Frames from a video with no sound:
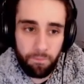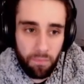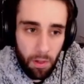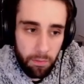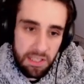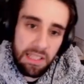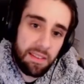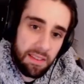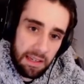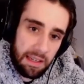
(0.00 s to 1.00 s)
obviously,
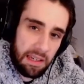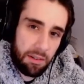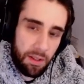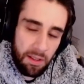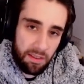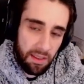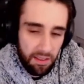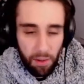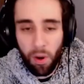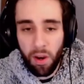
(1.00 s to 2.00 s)
deer, and
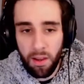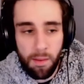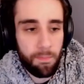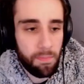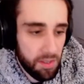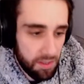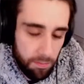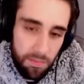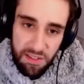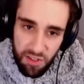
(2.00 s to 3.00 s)
there were
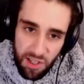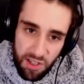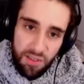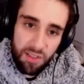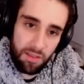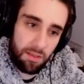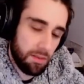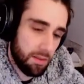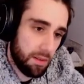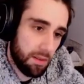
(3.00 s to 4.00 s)
some lizards,
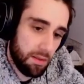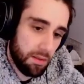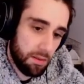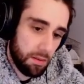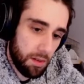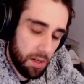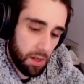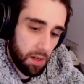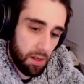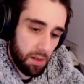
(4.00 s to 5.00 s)
and
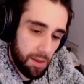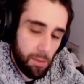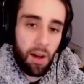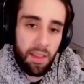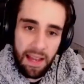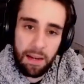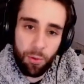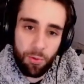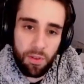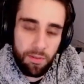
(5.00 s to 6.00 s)
there were other
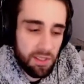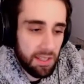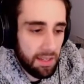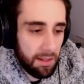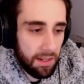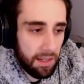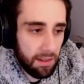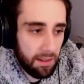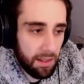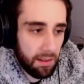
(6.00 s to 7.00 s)
animals, obviously,
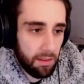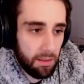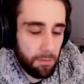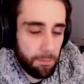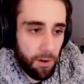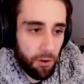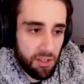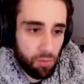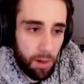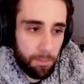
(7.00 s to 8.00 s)
in the
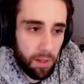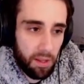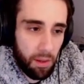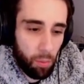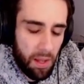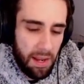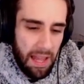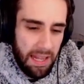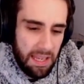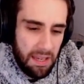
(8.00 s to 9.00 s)
forest one, but there weren't
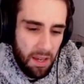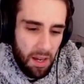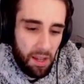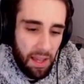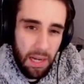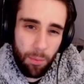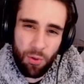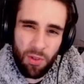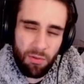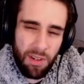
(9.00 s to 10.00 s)
any
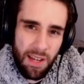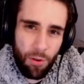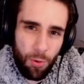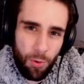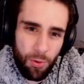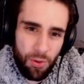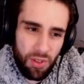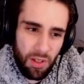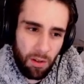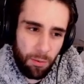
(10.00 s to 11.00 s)
animals that really
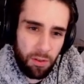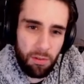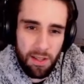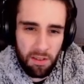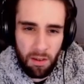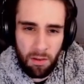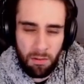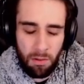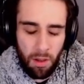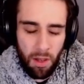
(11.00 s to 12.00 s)
caused a lot of threat to
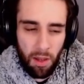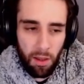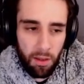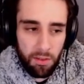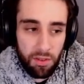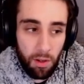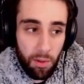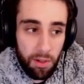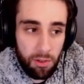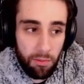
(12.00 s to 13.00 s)
you. So I
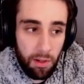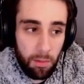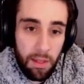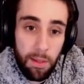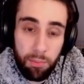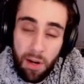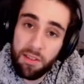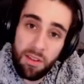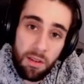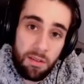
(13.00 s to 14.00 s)
wonder if there'll be
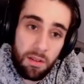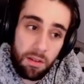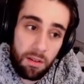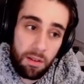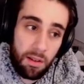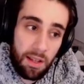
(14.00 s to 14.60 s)
predators in